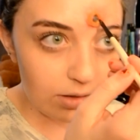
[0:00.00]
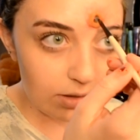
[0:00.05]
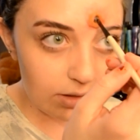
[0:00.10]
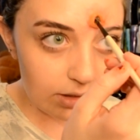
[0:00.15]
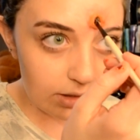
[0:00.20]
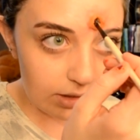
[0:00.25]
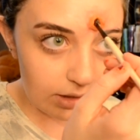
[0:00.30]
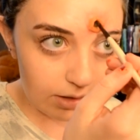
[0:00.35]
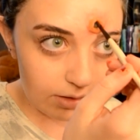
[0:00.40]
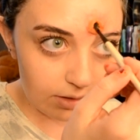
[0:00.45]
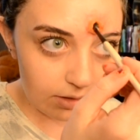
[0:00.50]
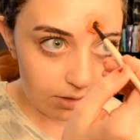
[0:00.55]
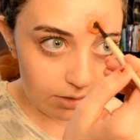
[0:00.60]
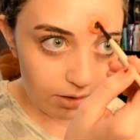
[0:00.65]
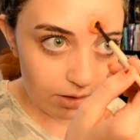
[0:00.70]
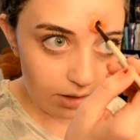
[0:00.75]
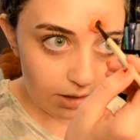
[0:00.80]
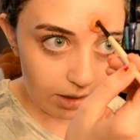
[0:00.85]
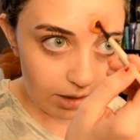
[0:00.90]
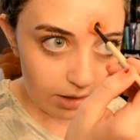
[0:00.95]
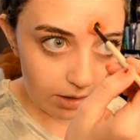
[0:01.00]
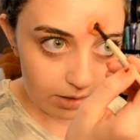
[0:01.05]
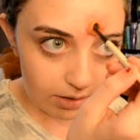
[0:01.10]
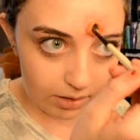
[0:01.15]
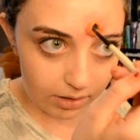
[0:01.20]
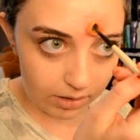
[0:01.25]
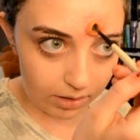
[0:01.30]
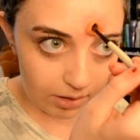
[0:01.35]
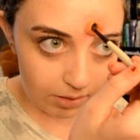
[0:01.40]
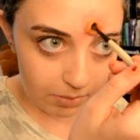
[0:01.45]
That sounded dirty.
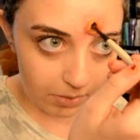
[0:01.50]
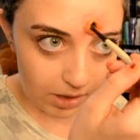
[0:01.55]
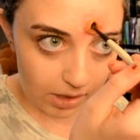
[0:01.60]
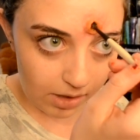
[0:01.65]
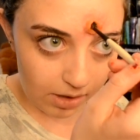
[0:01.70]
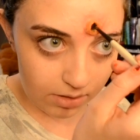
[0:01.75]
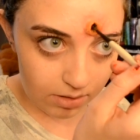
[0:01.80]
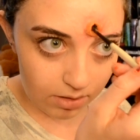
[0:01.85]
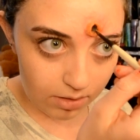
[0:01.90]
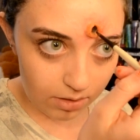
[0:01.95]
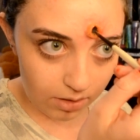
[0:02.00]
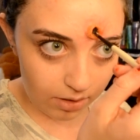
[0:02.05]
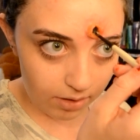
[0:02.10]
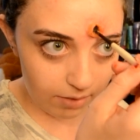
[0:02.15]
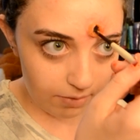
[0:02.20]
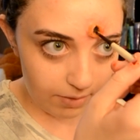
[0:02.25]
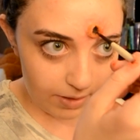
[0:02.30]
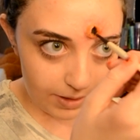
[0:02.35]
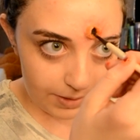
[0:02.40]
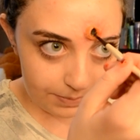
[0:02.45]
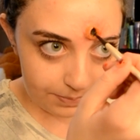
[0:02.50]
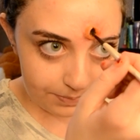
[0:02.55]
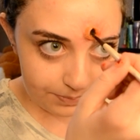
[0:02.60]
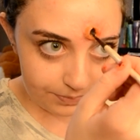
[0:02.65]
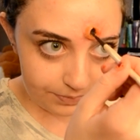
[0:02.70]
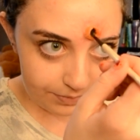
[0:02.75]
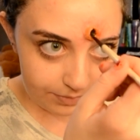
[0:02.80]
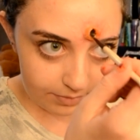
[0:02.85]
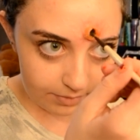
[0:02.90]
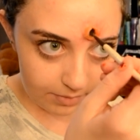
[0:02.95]
I didn't mean it in a dirty way.
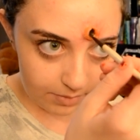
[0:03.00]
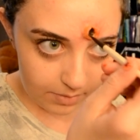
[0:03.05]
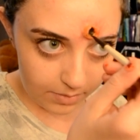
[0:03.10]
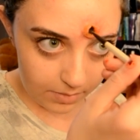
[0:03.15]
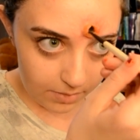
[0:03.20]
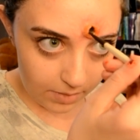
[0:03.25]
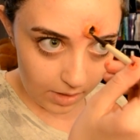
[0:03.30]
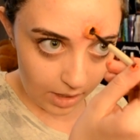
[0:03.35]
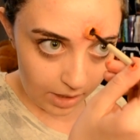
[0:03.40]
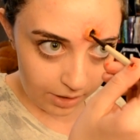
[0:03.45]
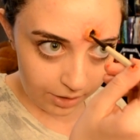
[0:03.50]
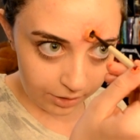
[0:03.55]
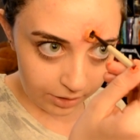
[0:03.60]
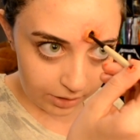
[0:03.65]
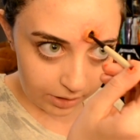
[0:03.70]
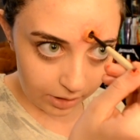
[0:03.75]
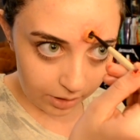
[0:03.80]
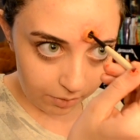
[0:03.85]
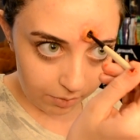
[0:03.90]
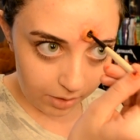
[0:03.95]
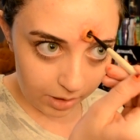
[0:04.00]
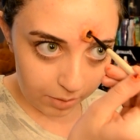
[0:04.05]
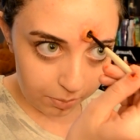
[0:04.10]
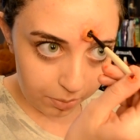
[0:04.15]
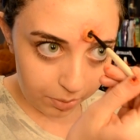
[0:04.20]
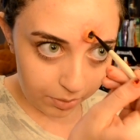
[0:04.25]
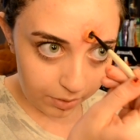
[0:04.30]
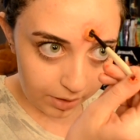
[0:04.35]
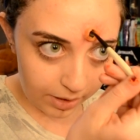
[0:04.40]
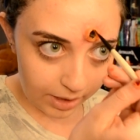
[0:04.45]
And you're just going to want to
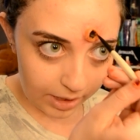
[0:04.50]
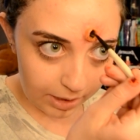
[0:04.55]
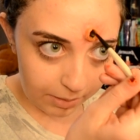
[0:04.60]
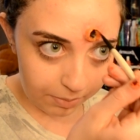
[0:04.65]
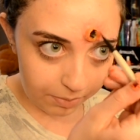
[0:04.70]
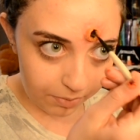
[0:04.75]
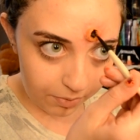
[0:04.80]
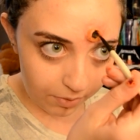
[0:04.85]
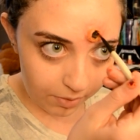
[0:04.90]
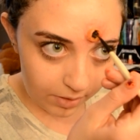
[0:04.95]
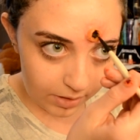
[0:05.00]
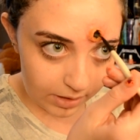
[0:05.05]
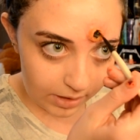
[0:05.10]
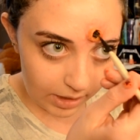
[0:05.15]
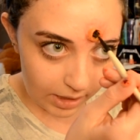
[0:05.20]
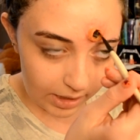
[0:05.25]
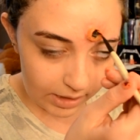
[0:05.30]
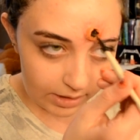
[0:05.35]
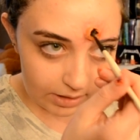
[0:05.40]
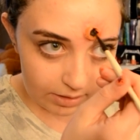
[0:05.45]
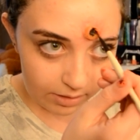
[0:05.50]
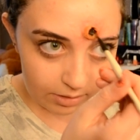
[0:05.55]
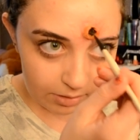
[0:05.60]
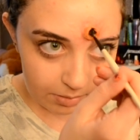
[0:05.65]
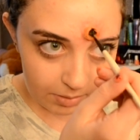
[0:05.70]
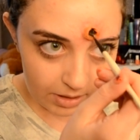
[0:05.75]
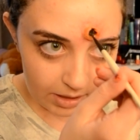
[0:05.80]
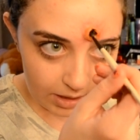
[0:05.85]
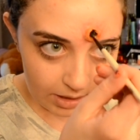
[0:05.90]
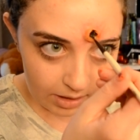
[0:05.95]
pull it up through the sides a little
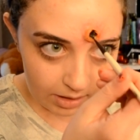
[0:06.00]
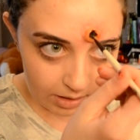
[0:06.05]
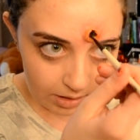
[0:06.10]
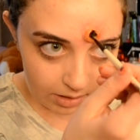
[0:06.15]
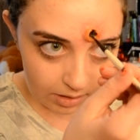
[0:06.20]
bit.